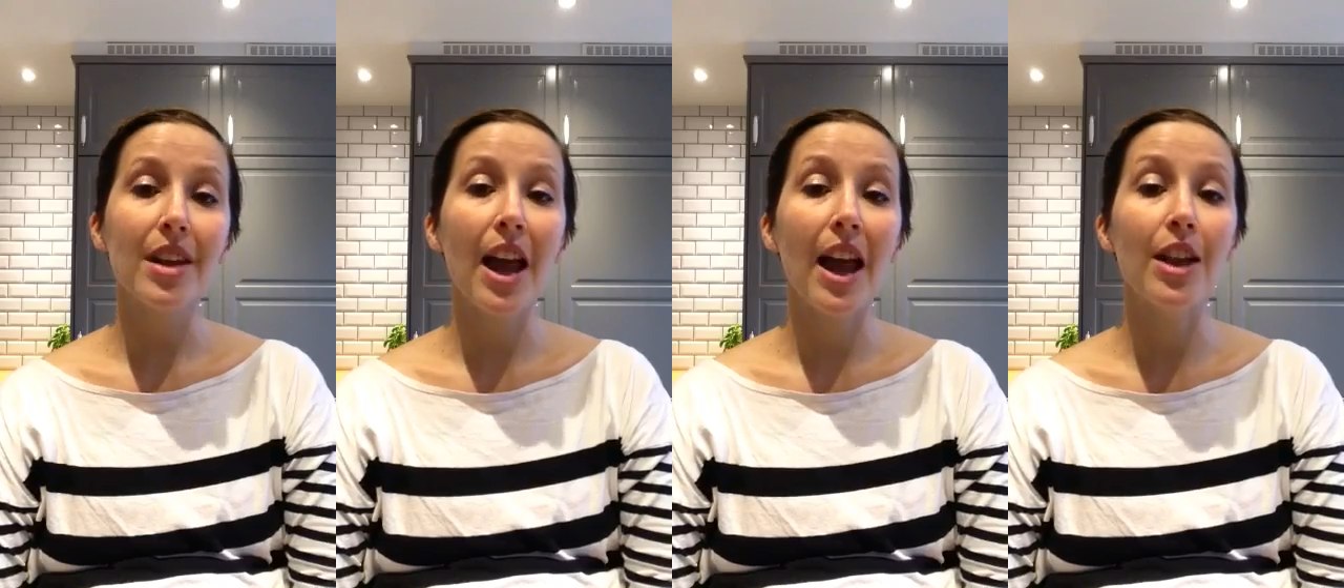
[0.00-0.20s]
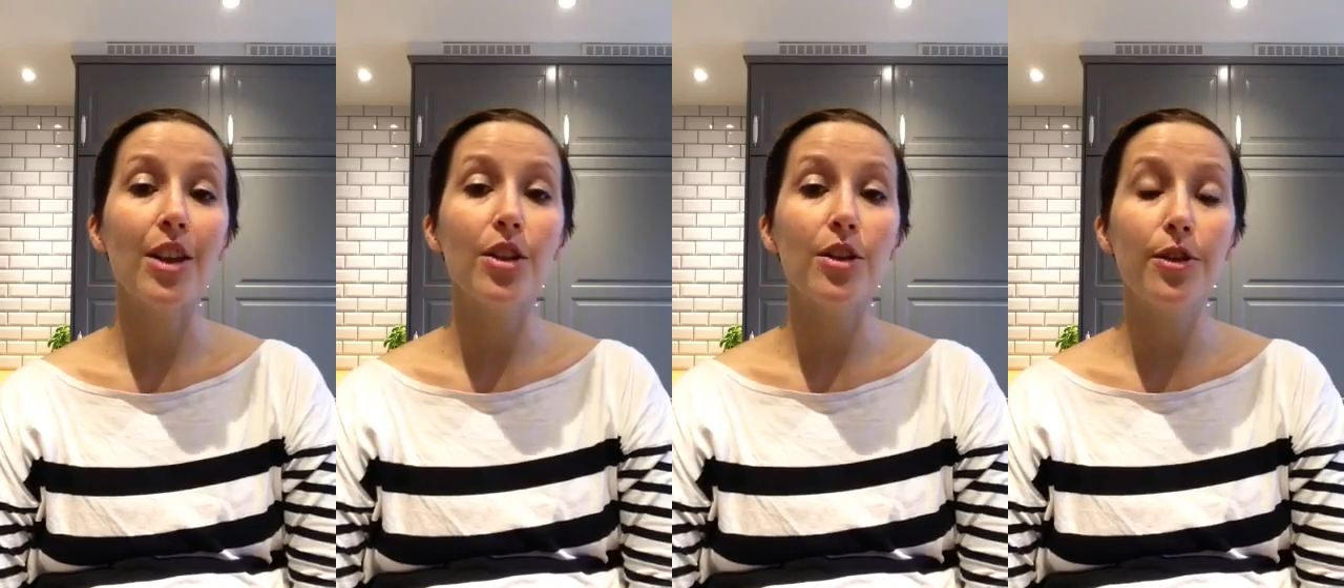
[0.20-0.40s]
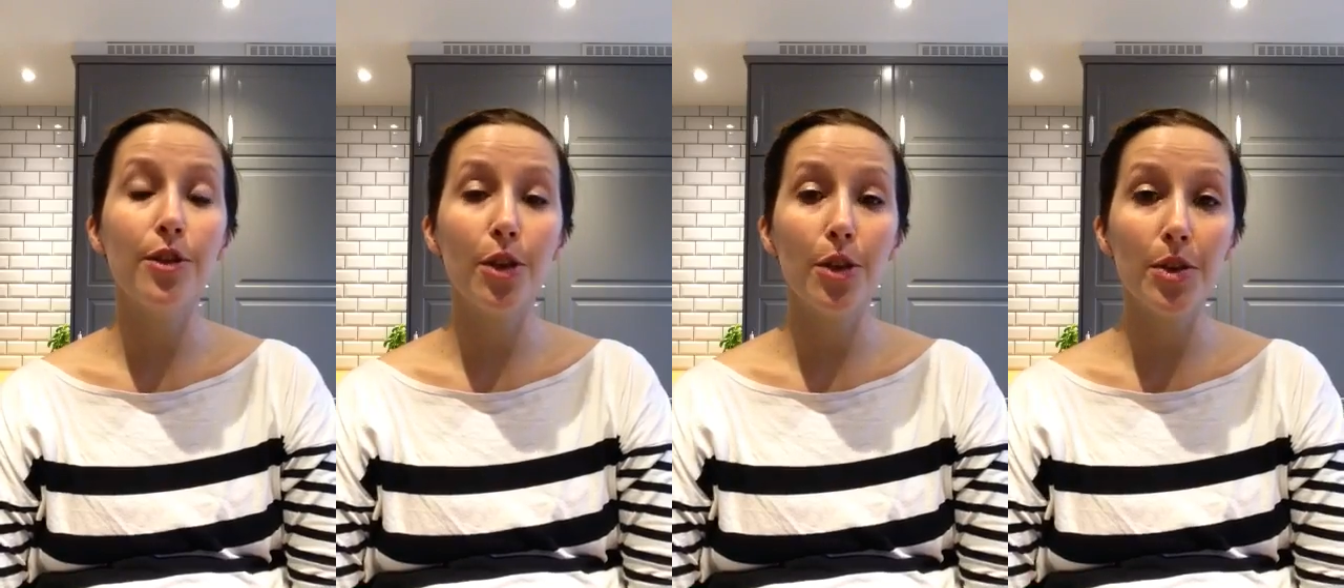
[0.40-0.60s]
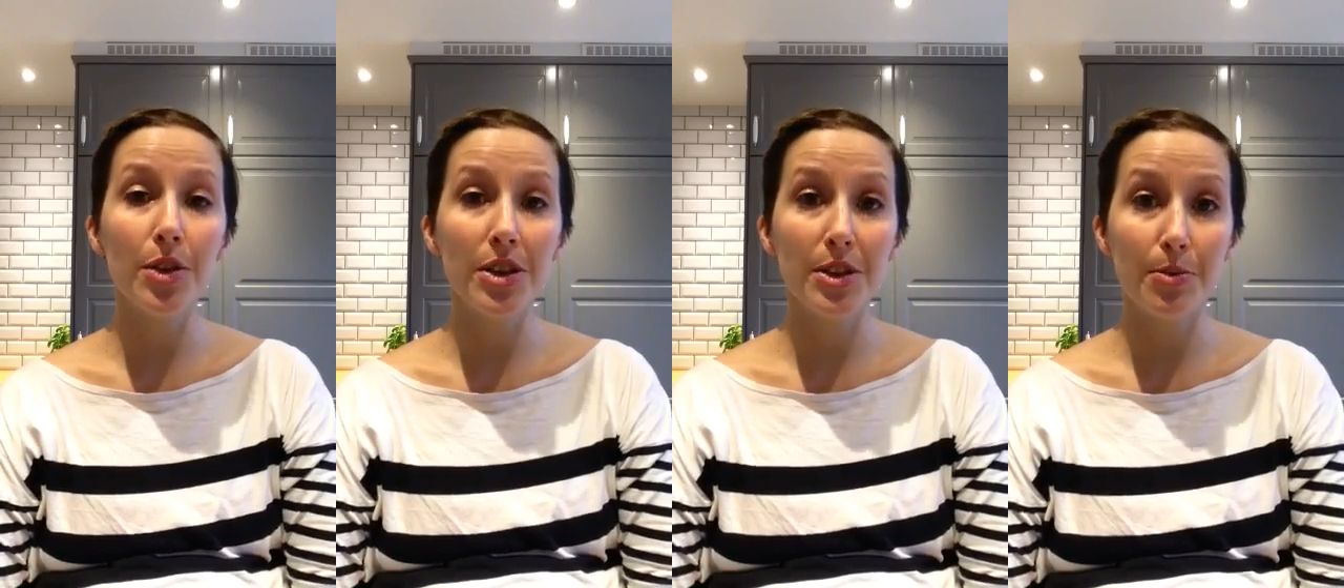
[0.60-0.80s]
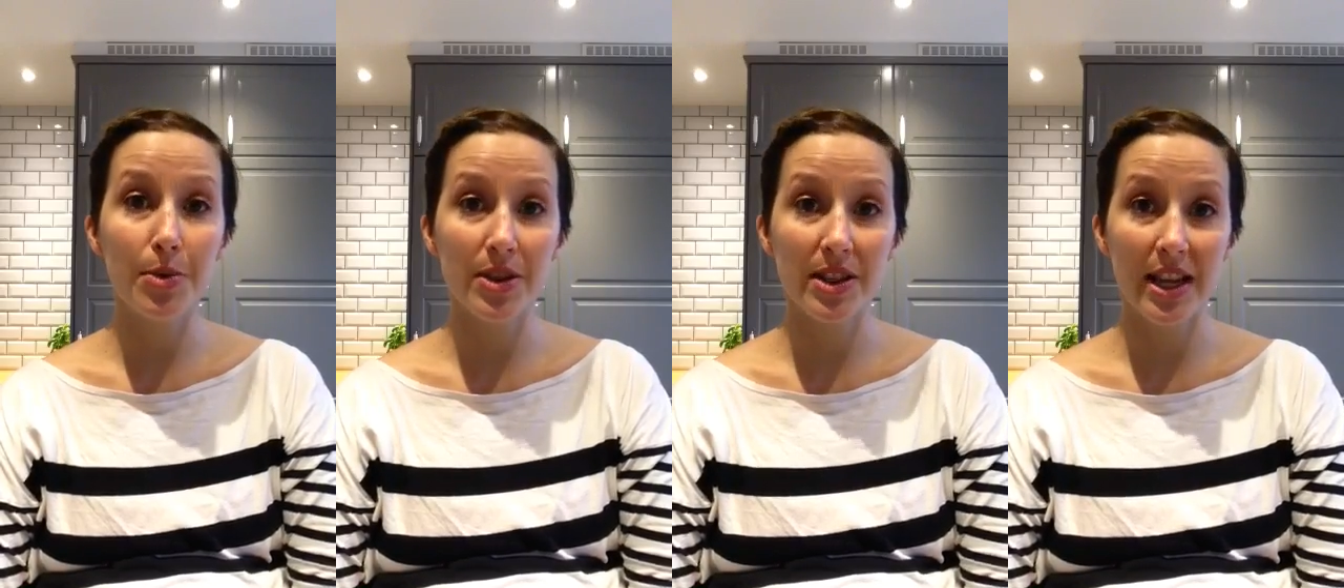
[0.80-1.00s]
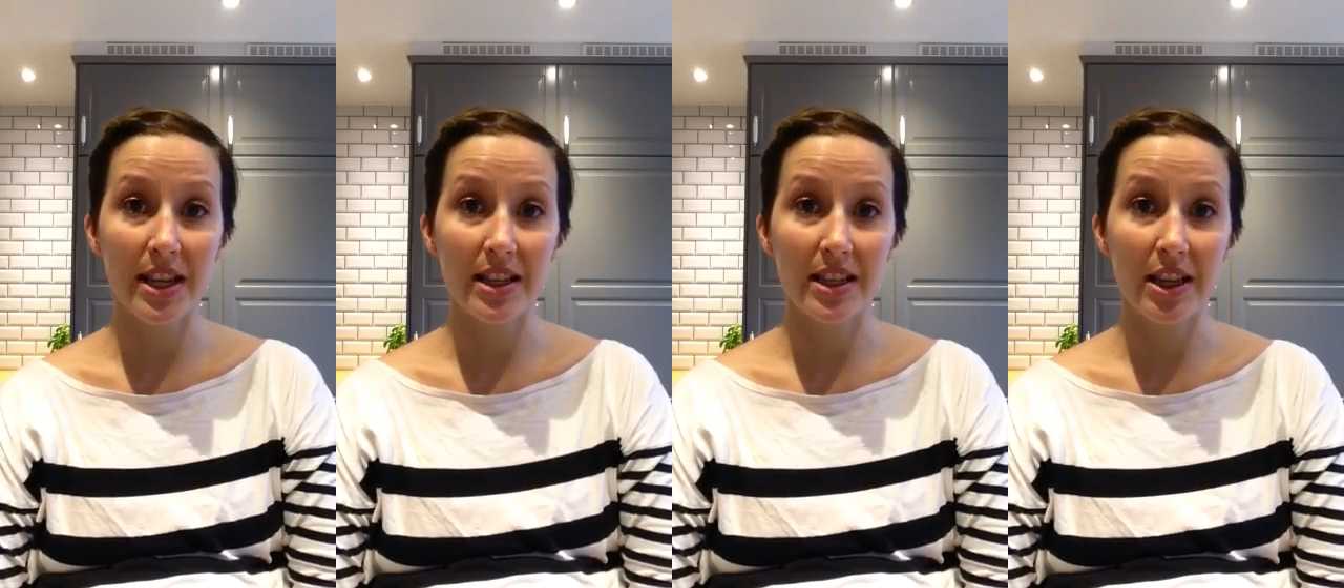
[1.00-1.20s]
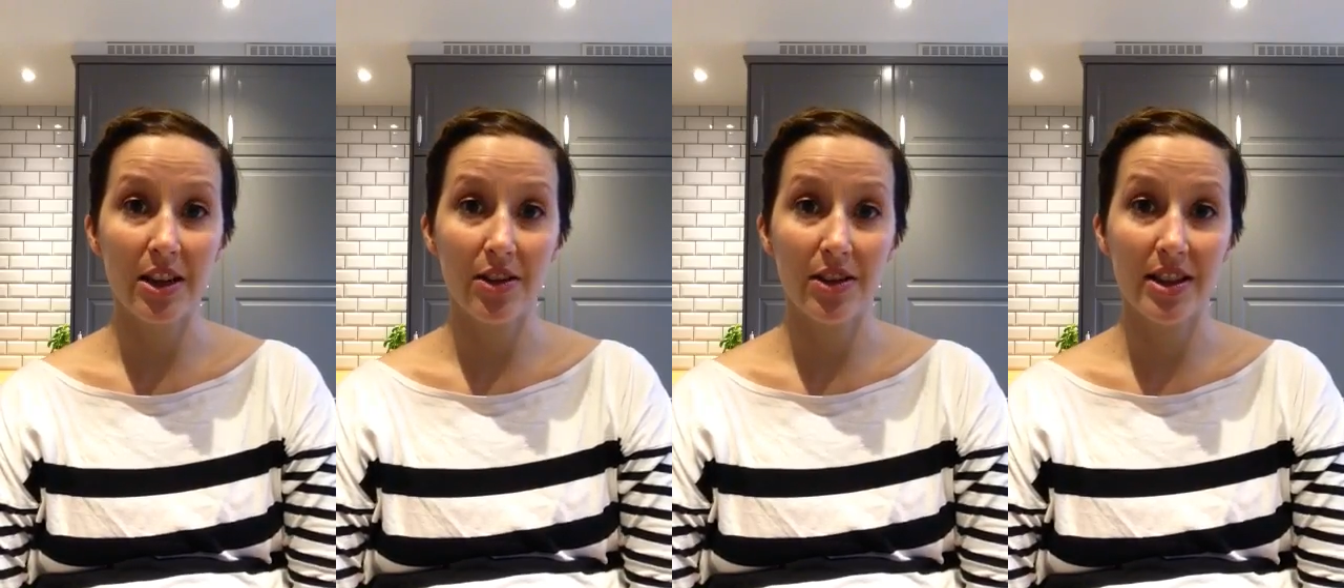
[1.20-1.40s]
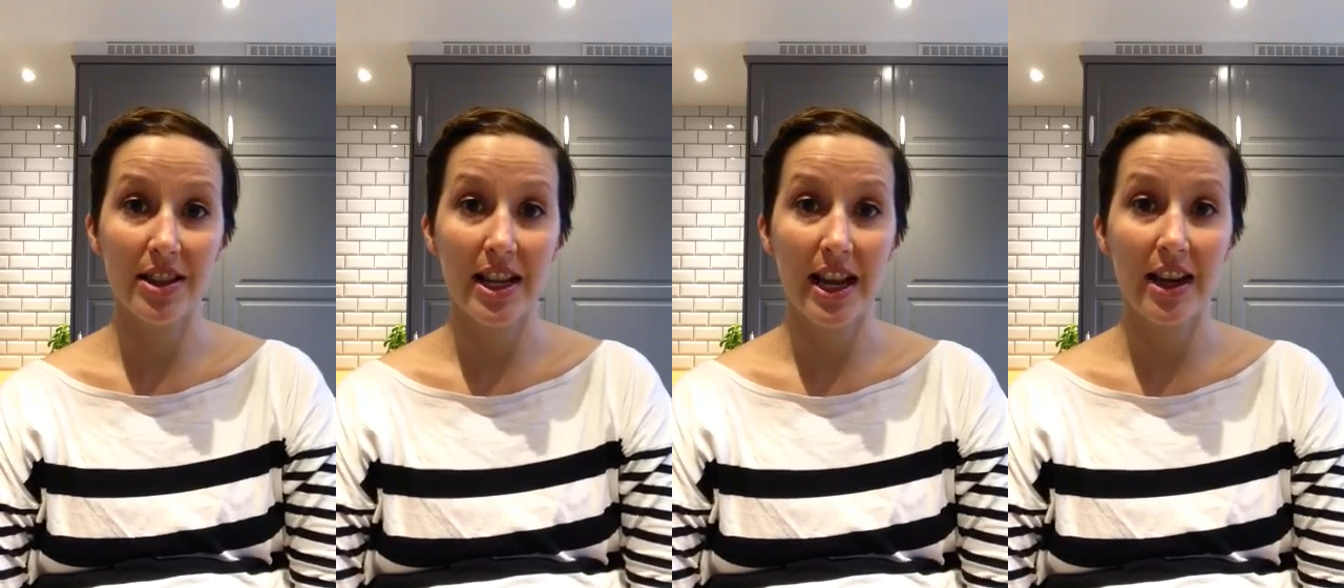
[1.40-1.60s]
I look forward to presenting on
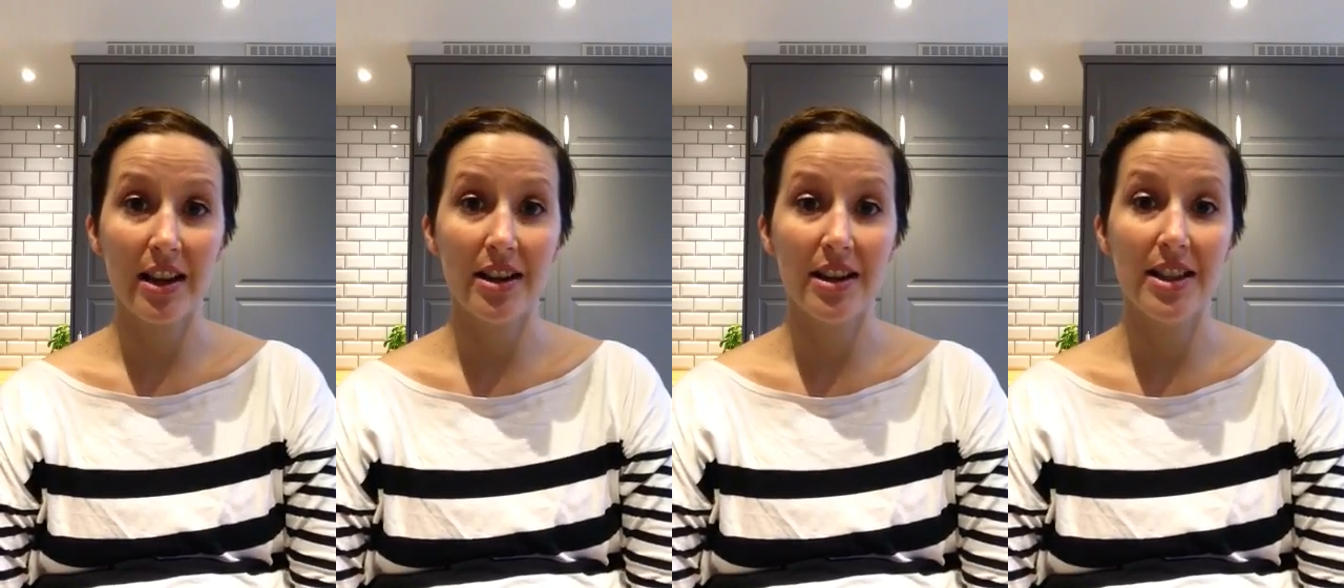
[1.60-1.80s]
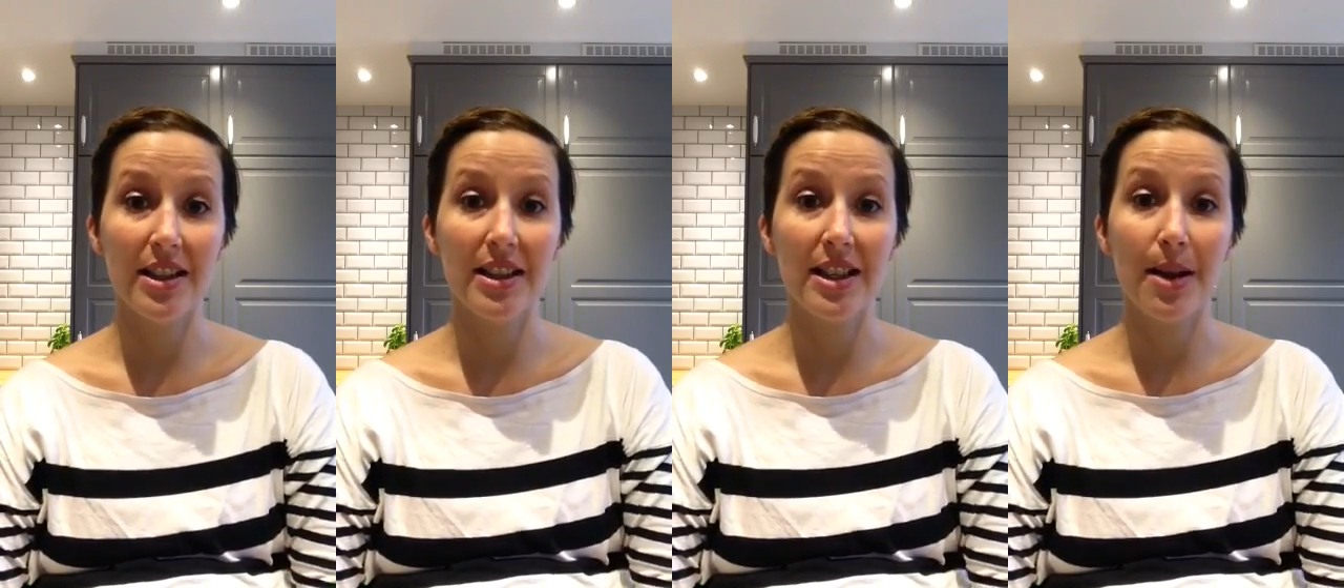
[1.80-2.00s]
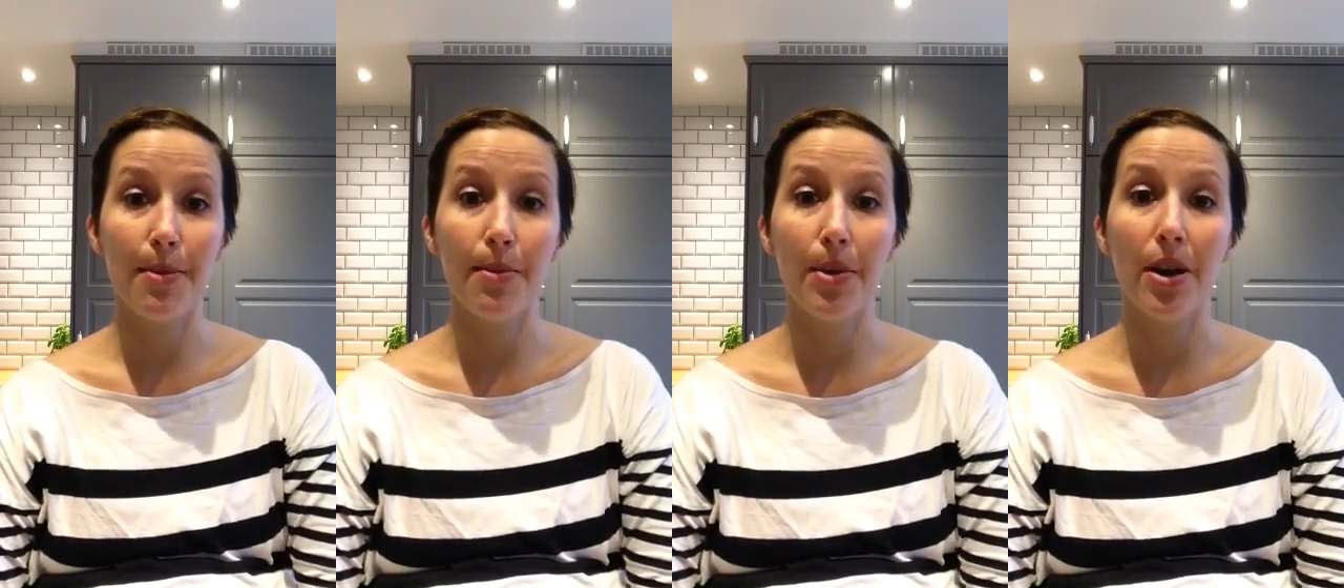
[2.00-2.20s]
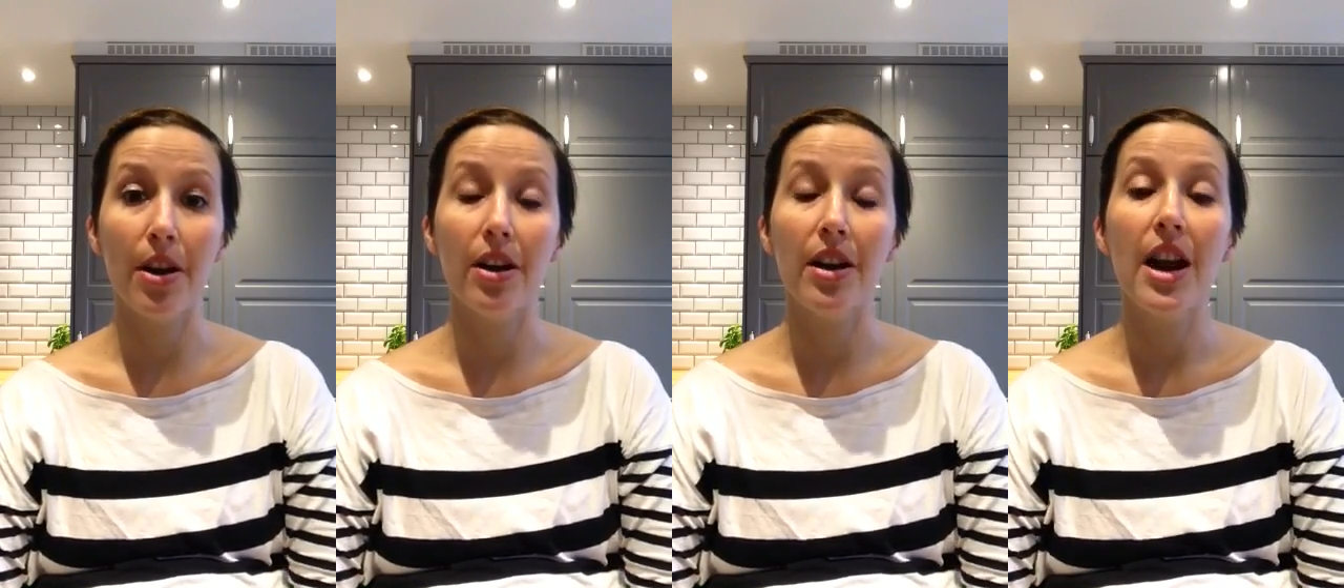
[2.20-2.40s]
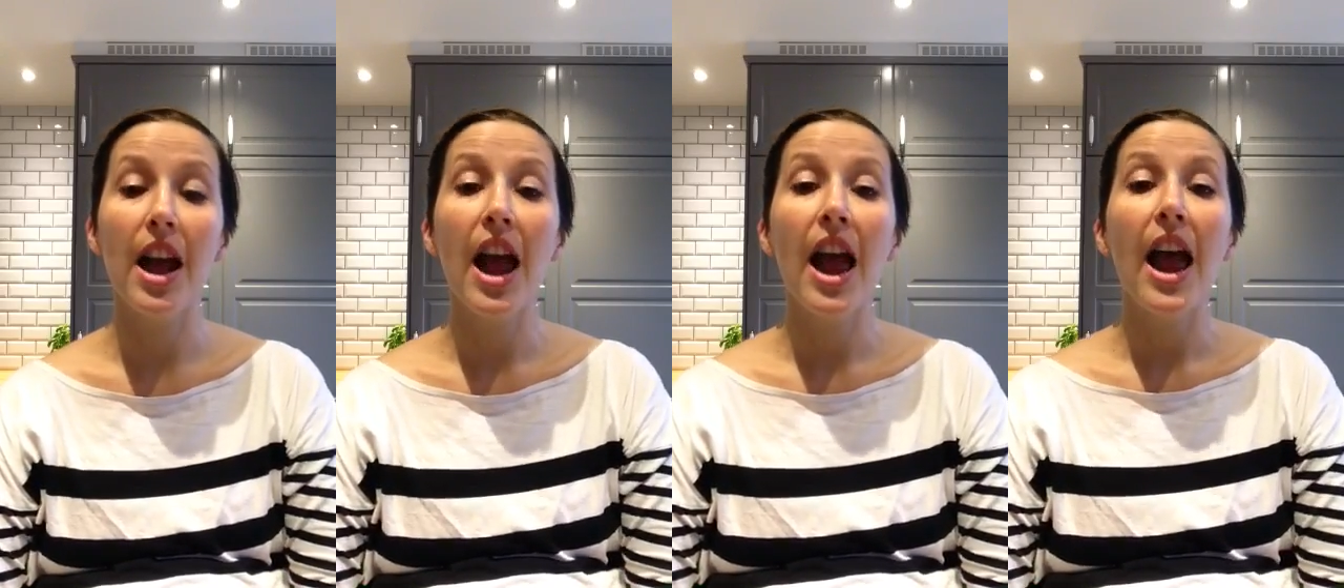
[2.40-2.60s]
the 2nd of December,